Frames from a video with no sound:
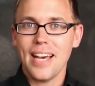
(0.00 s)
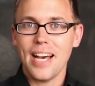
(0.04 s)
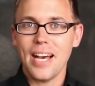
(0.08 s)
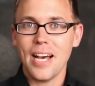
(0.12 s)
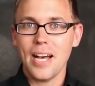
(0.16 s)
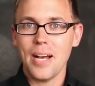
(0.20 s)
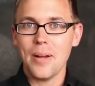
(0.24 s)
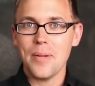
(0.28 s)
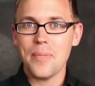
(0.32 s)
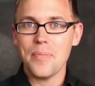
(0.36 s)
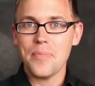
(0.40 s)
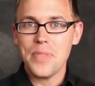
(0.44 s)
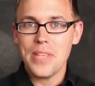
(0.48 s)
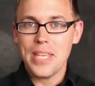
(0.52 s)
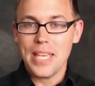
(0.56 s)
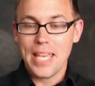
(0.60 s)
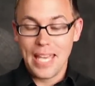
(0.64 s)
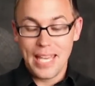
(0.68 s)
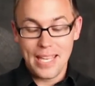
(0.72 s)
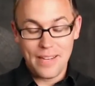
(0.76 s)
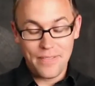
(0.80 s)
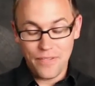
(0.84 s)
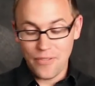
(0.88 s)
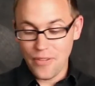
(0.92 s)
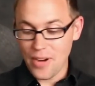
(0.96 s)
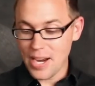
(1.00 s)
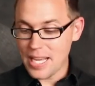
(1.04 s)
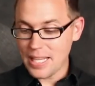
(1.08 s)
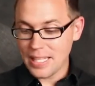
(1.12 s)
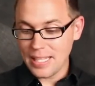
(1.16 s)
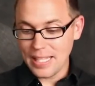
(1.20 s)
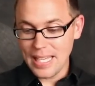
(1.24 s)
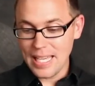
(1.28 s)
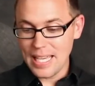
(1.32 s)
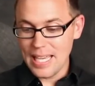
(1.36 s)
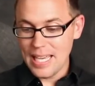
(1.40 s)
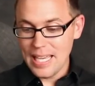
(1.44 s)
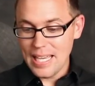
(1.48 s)
And
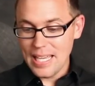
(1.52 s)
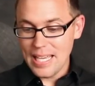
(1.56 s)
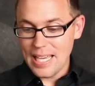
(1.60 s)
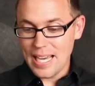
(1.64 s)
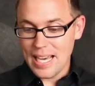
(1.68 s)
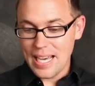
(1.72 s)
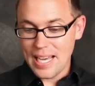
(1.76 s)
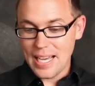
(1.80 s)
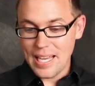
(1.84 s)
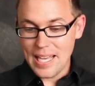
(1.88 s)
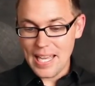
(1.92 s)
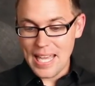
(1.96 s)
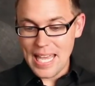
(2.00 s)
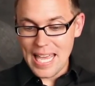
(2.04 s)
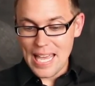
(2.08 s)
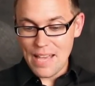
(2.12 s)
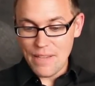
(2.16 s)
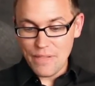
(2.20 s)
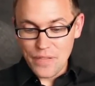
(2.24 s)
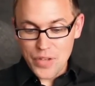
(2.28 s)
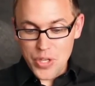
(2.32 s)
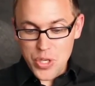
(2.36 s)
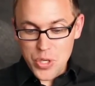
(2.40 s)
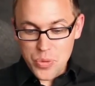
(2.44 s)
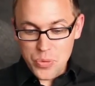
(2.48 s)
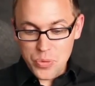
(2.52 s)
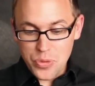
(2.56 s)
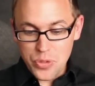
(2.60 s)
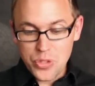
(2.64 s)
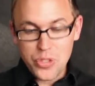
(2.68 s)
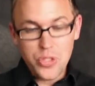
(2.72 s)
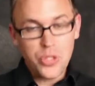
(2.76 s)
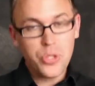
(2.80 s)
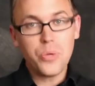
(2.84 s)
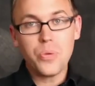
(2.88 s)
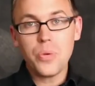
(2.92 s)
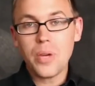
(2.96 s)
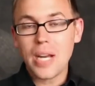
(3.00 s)
frankly, if you
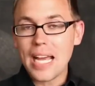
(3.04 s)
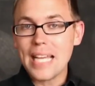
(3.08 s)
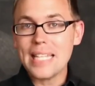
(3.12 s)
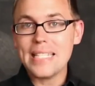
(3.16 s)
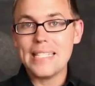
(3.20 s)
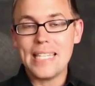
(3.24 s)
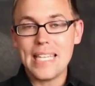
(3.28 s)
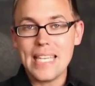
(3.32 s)
do what I